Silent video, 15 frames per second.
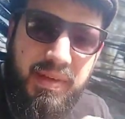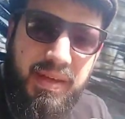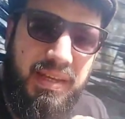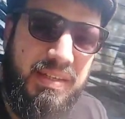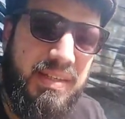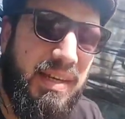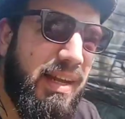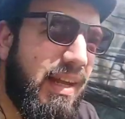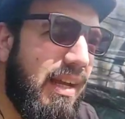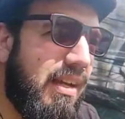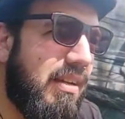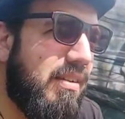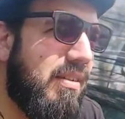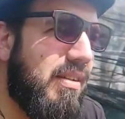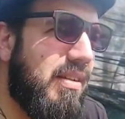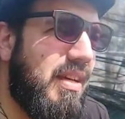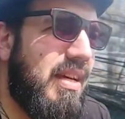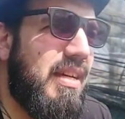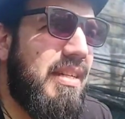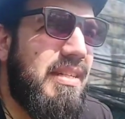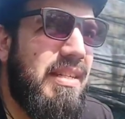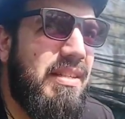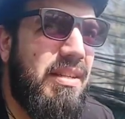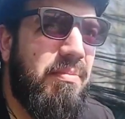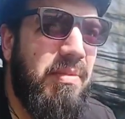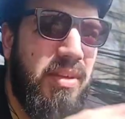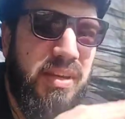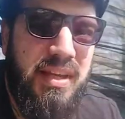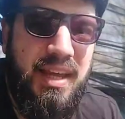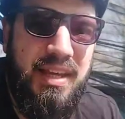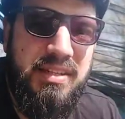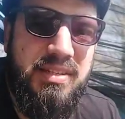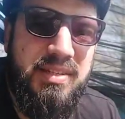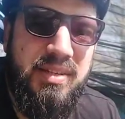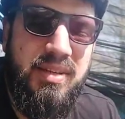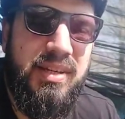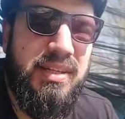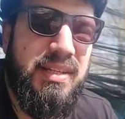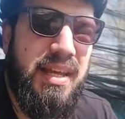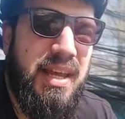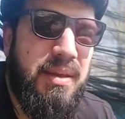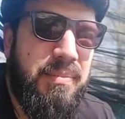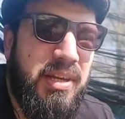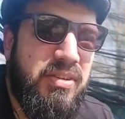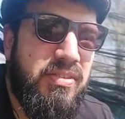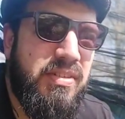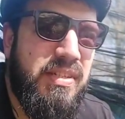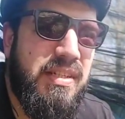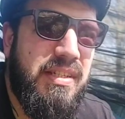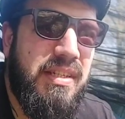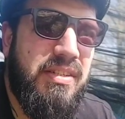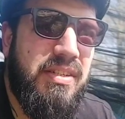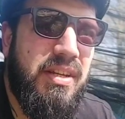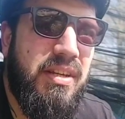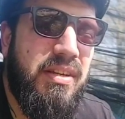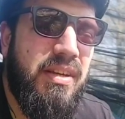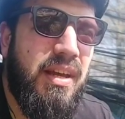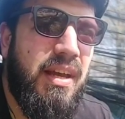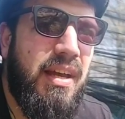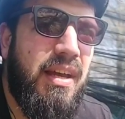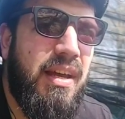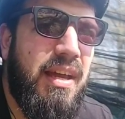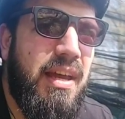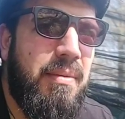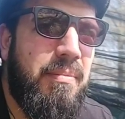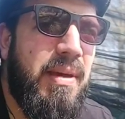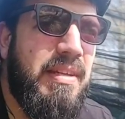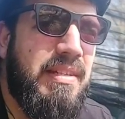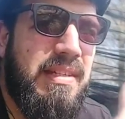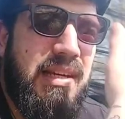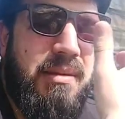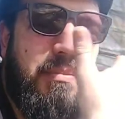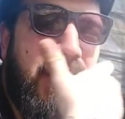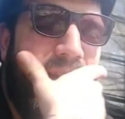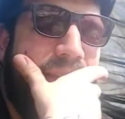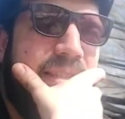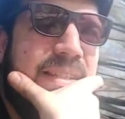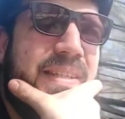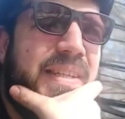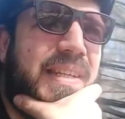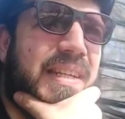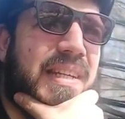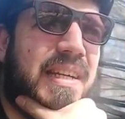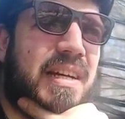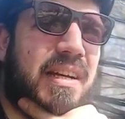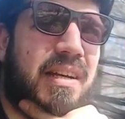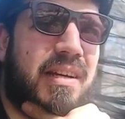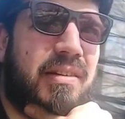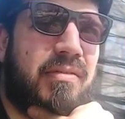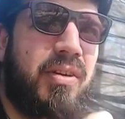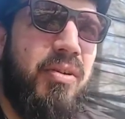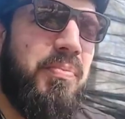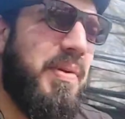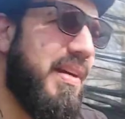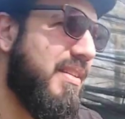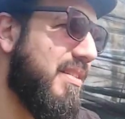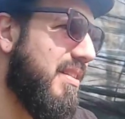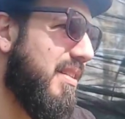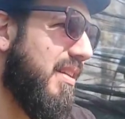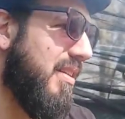interlayer system that you can slide air mattresses into, air mats, sleep pads, roll mats and